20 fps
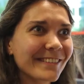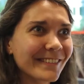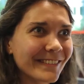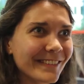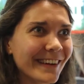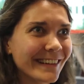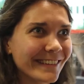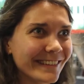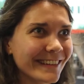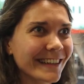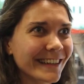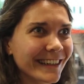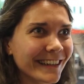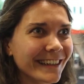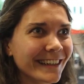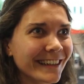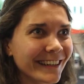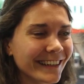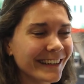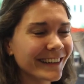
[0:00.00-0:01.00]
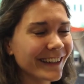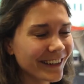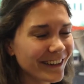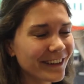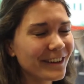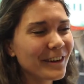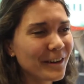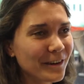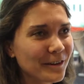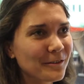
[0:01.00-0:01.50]
we've actually learned
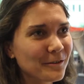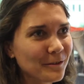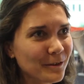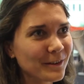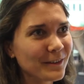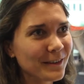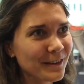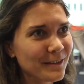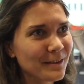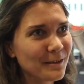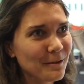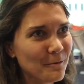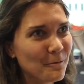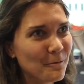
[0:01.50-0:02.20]
a lot, which is